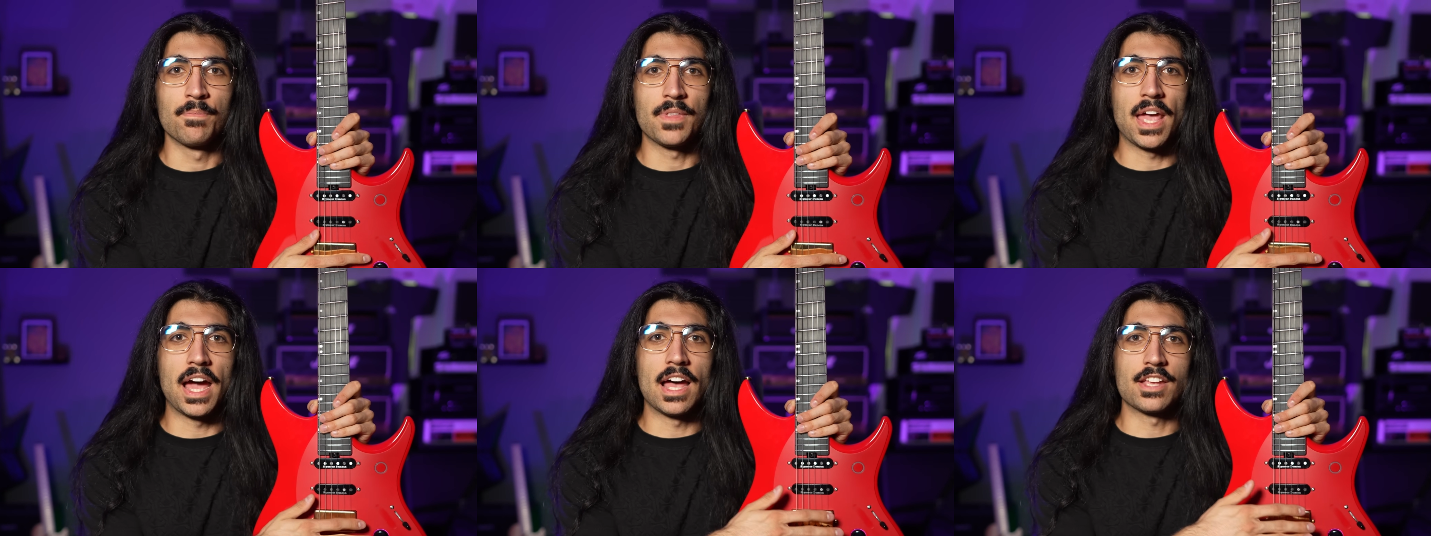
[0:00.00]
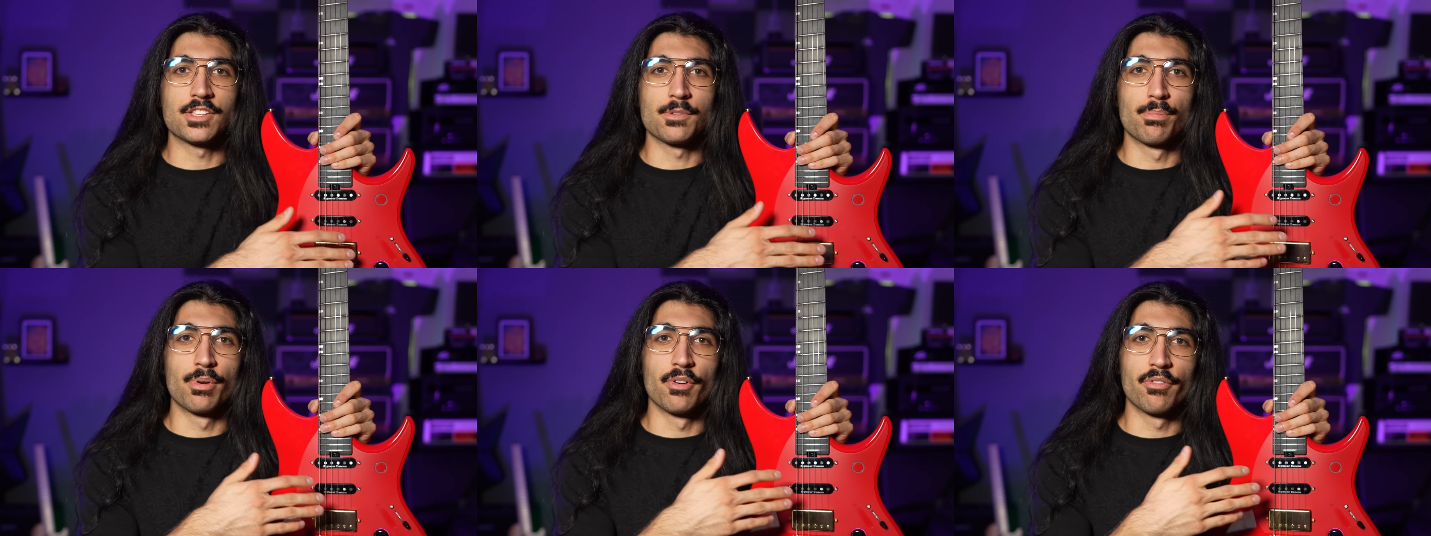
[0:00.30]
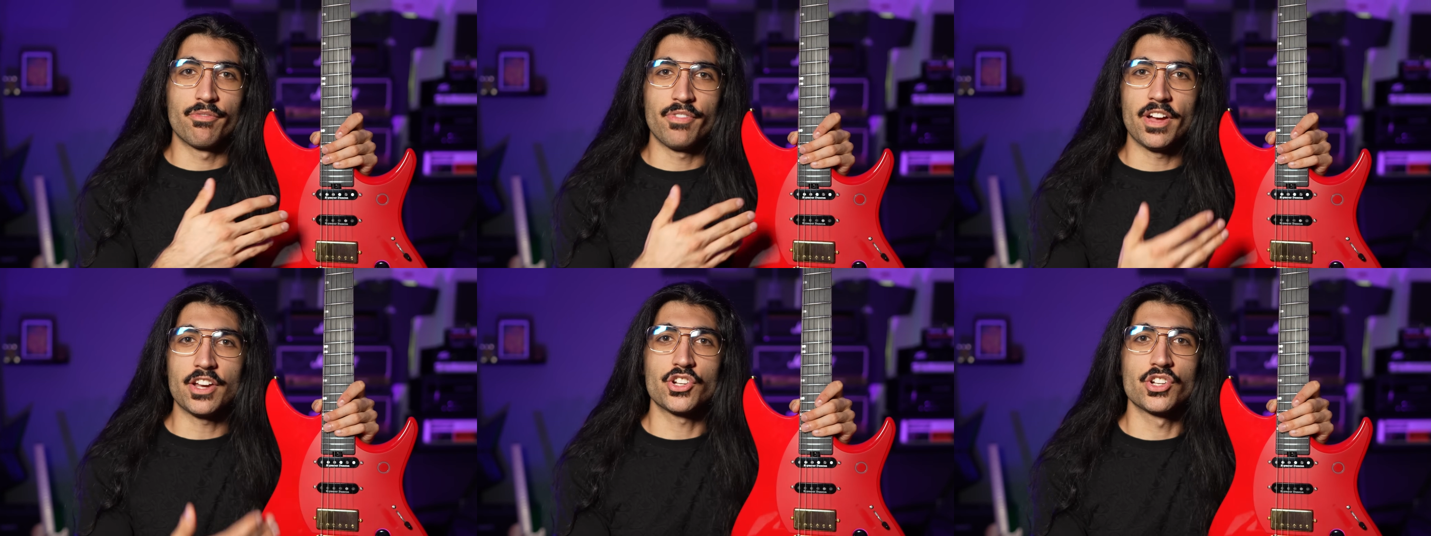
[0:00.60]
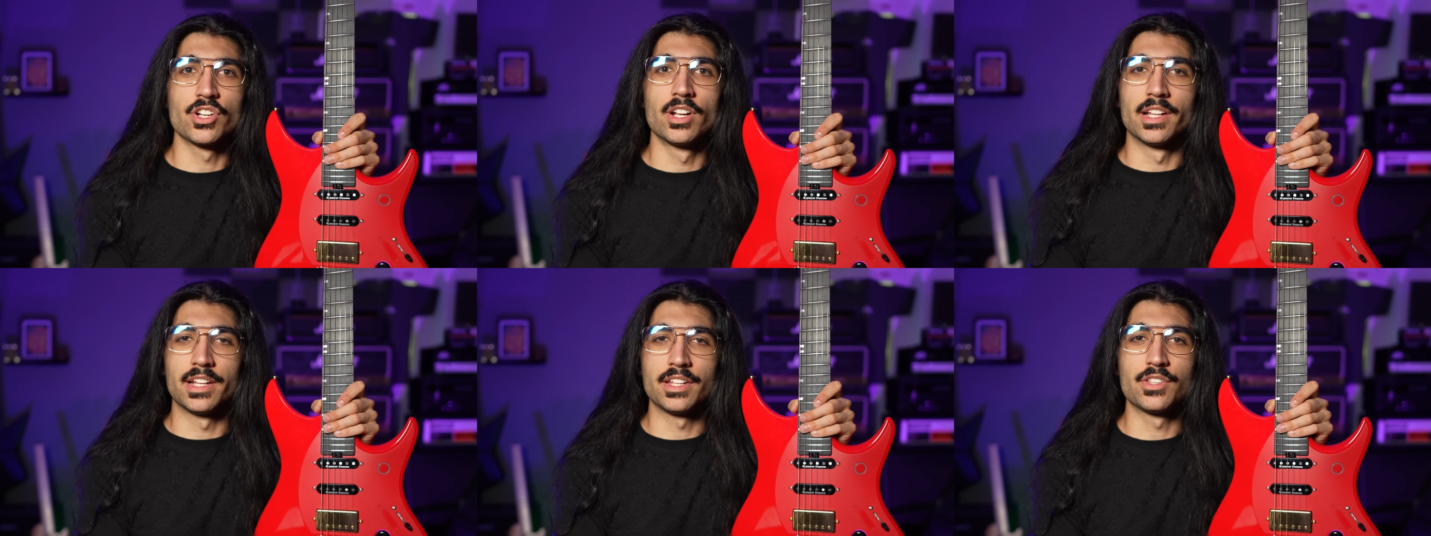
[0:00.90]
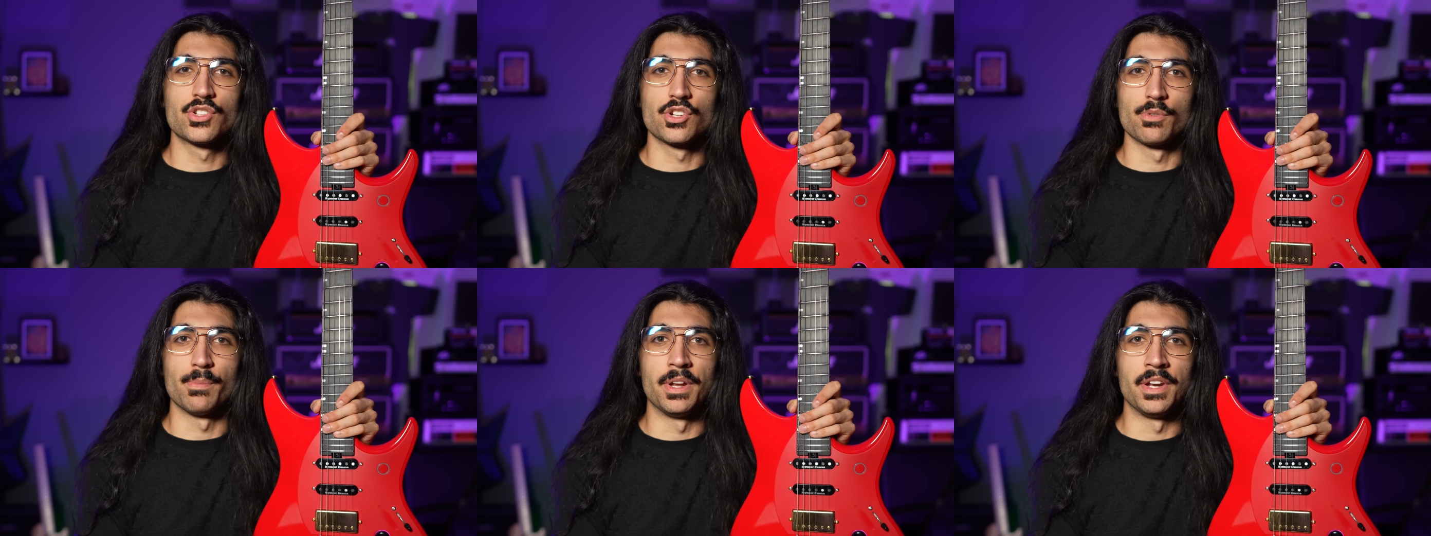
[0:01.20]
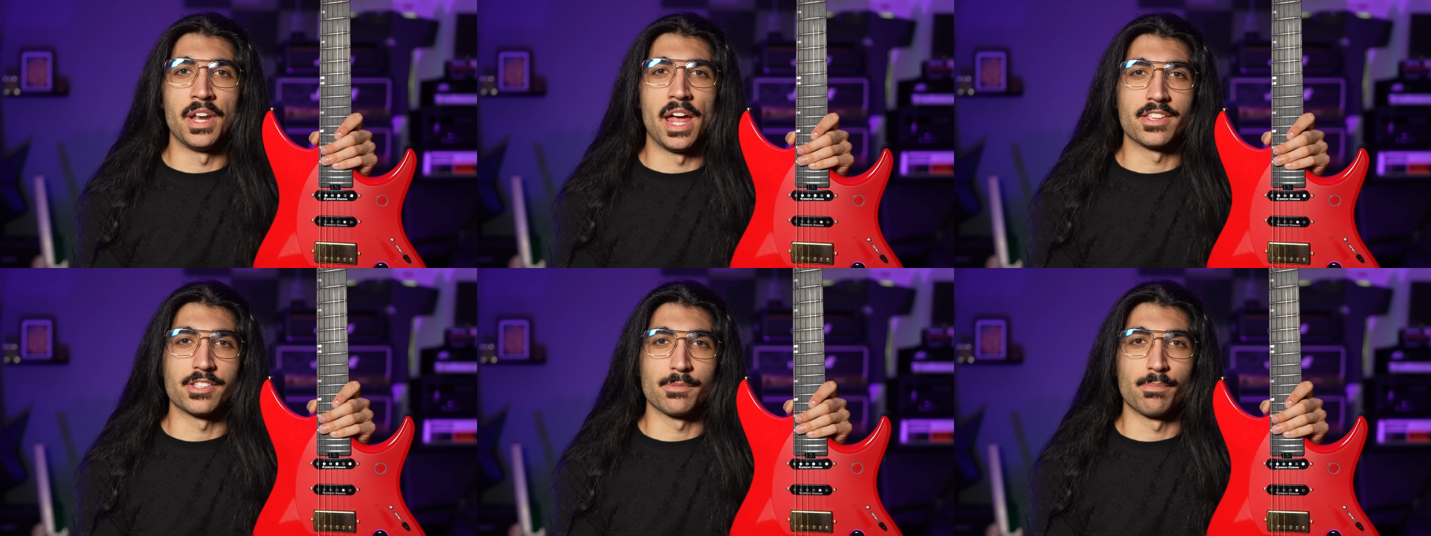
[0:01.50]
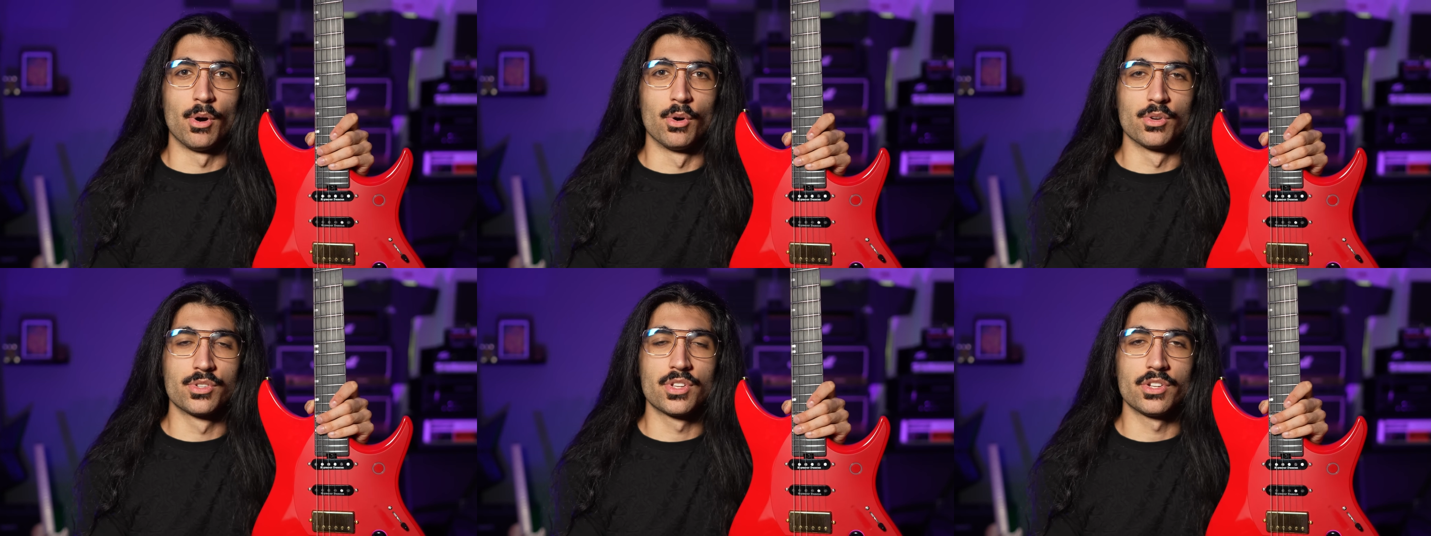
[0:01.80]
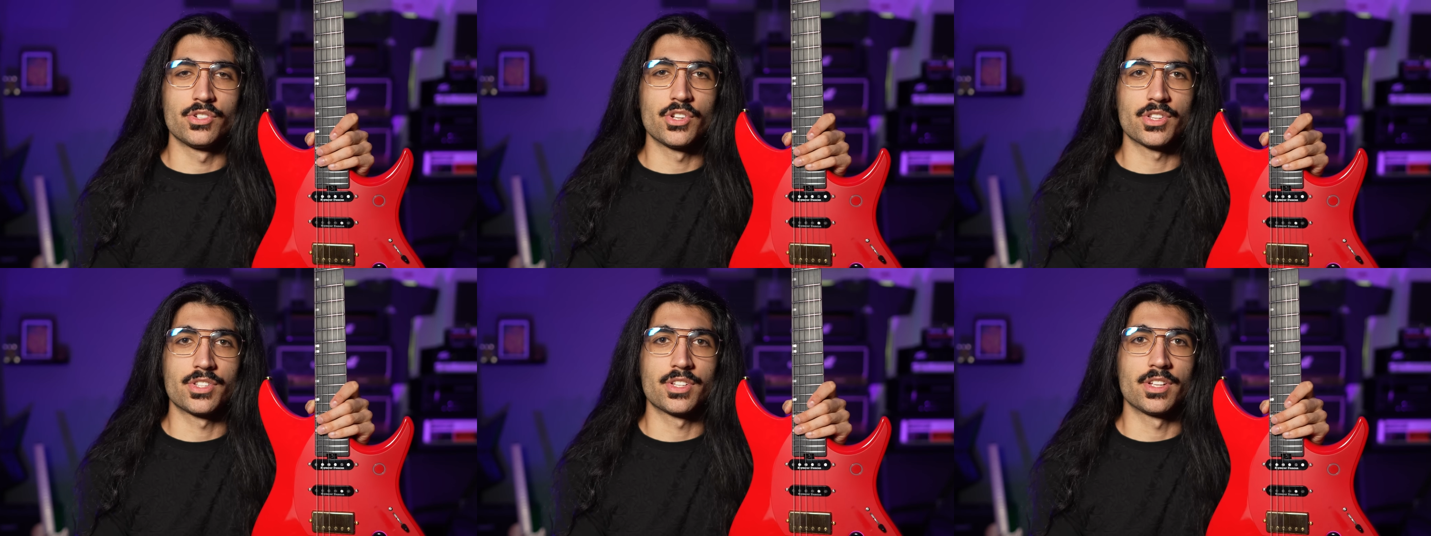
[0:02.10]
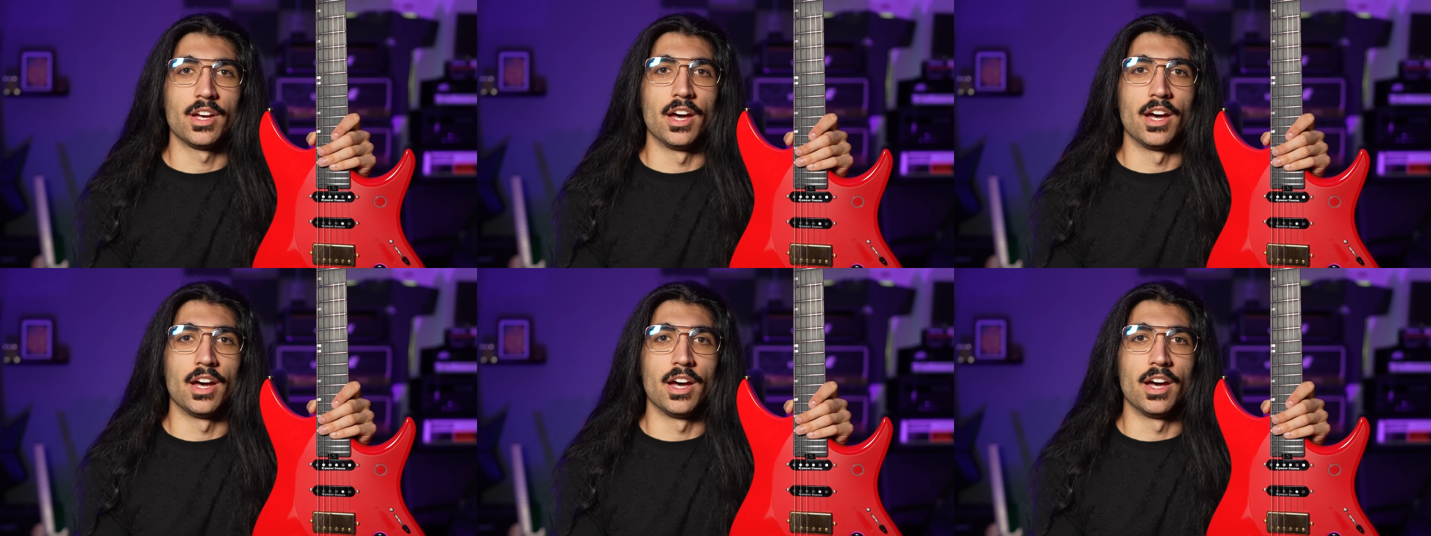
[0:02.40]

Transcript: as a professional instrument as opposed to just